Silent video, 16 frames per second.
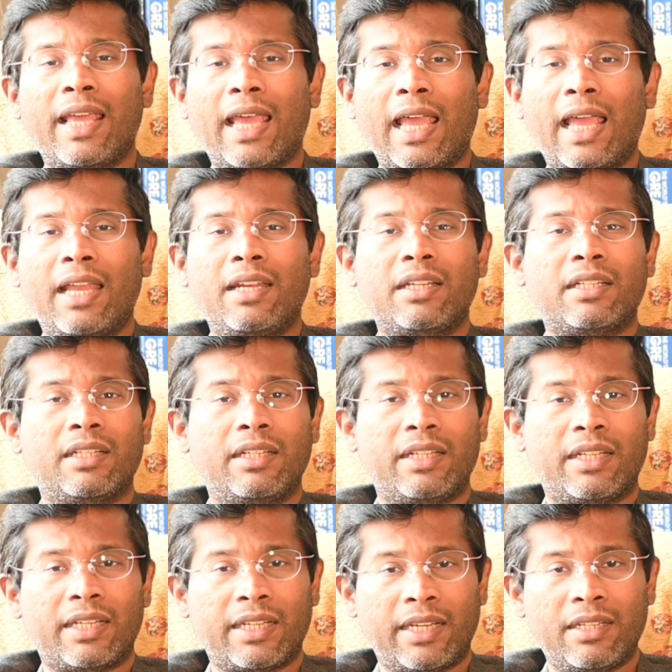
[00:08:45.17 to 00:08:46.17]
and
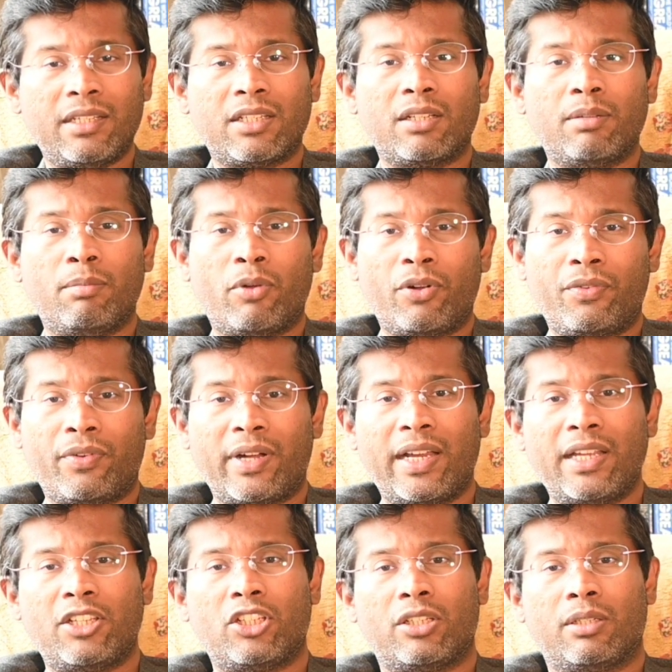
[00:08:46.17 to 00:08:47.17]
content
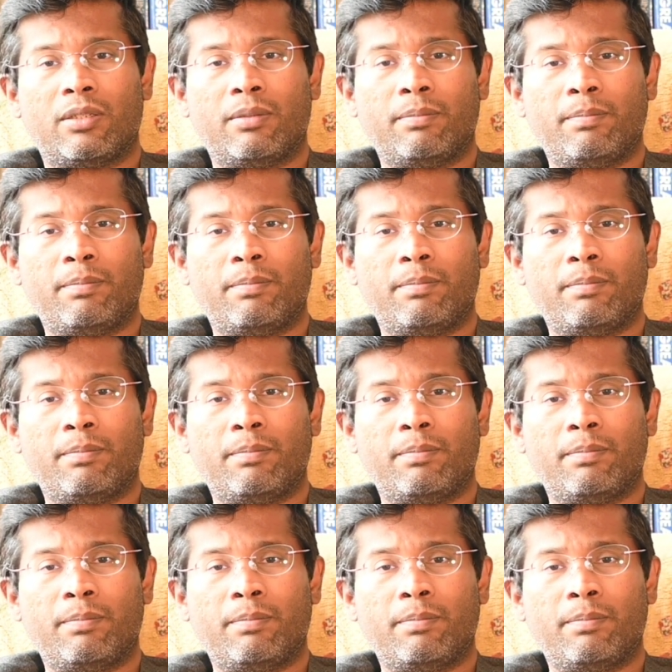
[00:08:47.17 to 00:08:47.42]
moderation.